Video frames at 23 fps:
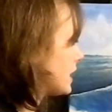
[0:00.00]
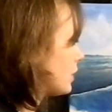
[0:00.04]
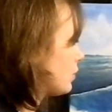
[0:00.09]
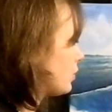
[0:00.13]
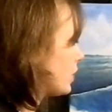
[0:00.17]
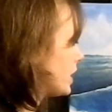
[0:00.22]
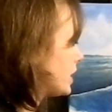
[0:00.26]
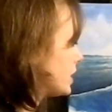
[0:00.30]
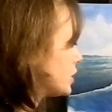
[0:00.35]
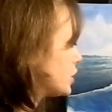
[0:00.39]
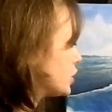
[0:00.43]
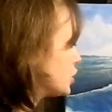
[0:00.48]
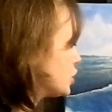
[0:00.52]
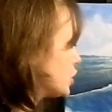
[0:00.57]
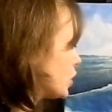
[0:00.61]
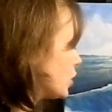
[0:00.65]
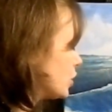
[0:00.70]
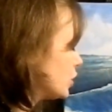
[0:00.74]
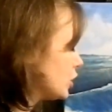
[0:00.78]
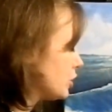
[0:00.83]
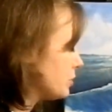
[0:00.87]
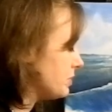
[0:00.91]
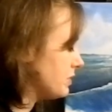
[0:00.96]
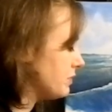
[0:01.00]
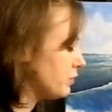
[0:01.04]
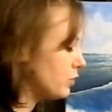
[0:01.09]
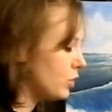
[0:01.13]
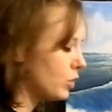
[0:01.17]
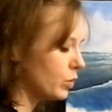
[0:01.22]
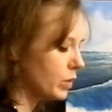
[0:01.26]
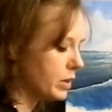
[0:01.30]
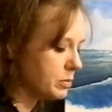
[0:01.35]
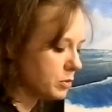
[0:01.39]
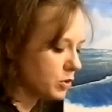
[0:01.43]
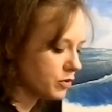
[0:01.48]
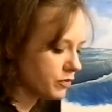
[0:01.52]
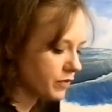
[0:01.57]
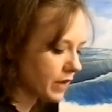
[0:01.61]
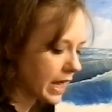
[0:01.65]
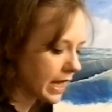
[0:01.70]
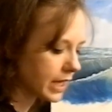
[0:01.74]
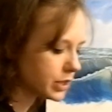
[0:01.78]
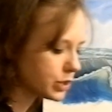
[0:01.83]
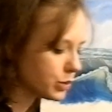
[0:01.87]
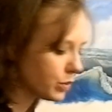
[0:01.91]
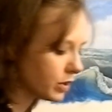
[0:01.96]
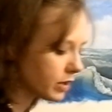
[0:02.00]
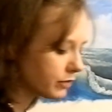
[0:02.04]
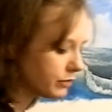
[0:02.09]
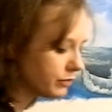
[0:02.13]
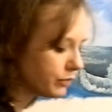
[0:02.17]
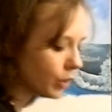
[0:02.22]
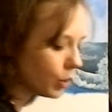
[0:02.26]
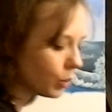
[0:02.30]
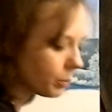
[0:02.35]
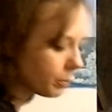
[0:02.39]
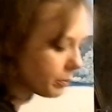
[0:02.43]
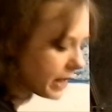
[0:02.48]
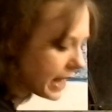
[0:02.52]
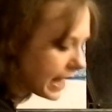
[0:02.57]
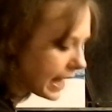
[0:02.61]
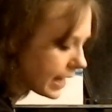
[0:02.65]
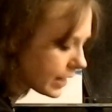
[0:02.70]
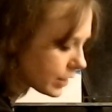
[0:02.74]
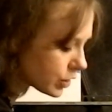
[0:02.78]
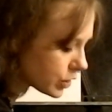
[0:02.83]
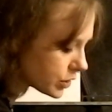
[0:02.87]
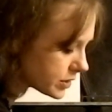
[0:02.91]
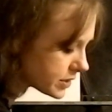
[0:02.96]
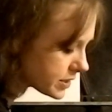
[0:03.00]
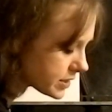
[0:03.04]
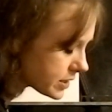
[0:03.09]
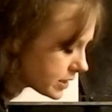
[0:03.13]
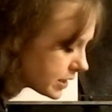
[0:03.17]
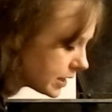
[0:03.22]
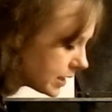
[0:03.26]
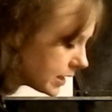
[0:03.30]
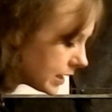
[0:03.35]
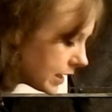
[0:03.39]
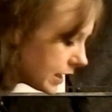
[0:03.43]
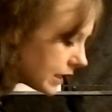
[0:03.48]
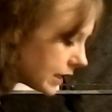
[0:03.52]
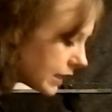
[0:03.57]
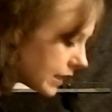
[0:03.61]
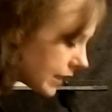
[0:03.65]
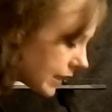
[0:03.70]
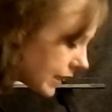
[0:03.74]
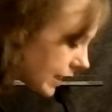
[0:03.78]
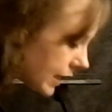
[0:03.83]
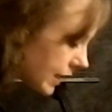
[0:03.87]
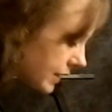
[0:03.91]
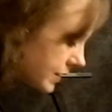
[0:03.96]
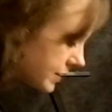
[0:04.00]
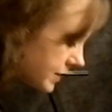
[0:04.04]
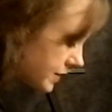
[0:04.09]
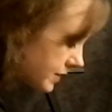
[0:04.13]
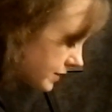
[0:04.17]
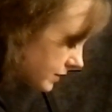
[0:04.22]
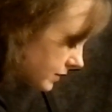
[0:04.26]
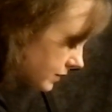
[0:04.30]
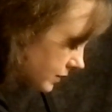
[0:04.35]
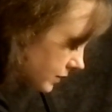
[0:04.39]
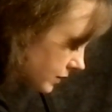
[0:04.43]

I wanted to show you before we move on to our foam patterns is